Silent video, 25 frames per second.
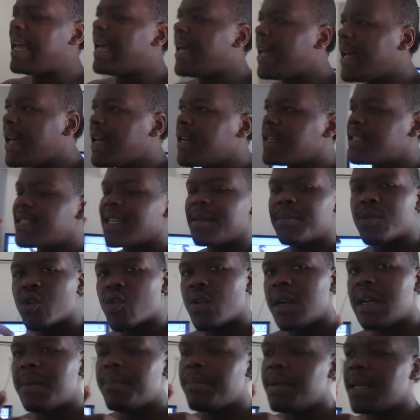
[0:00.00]
and some
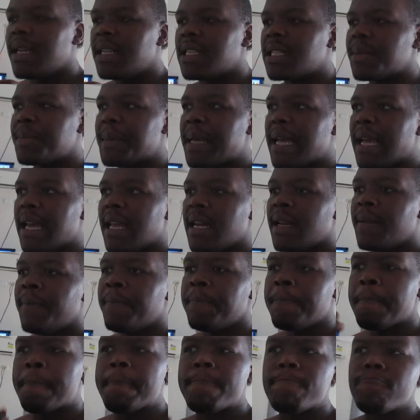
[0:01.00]
green beans, man
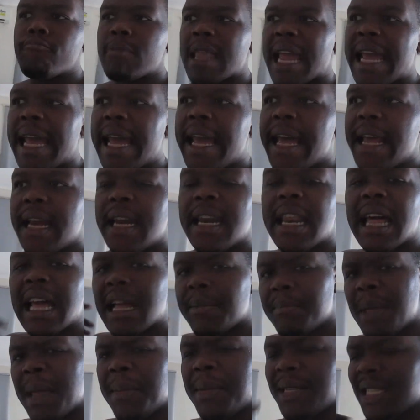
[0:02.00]
and
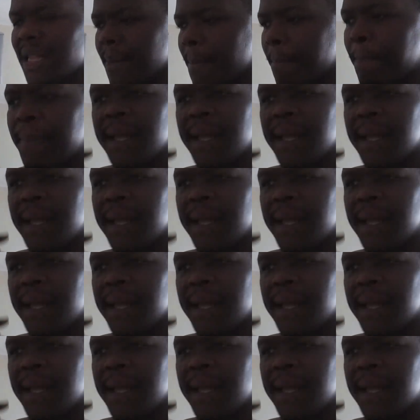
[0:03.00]
like maybe some